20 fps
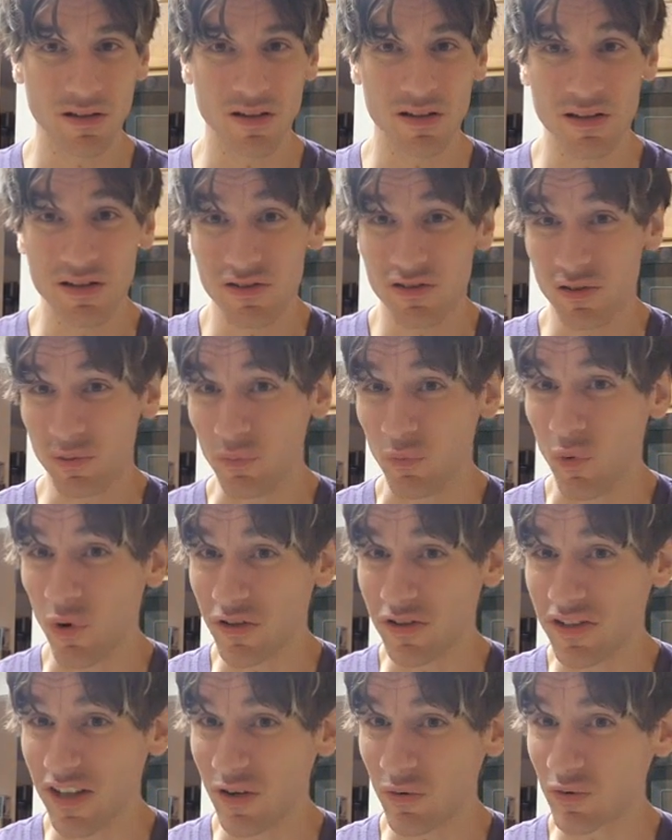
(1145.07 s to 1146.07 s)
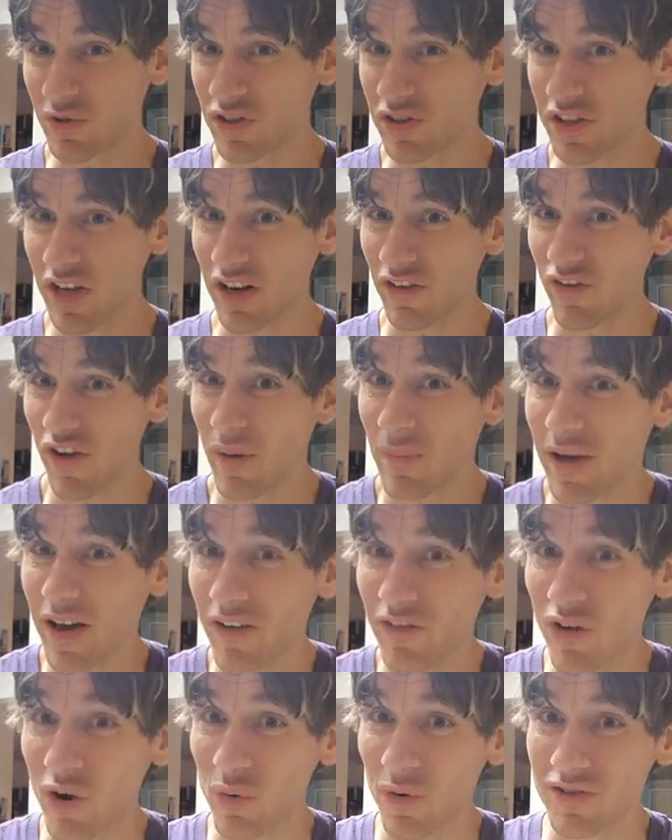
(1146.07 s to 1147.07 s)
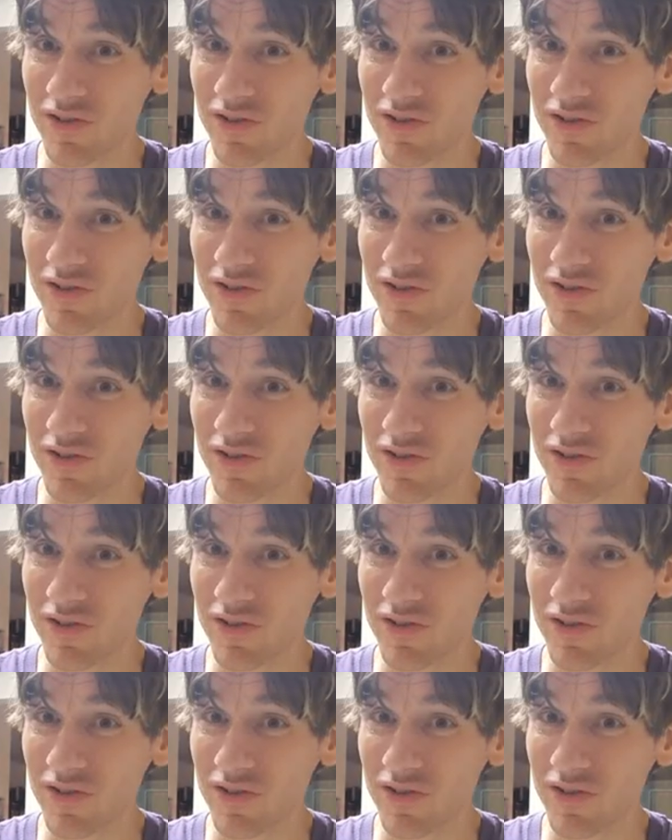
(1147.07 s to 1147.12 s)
Some ones that were just kind of coming out of nowhere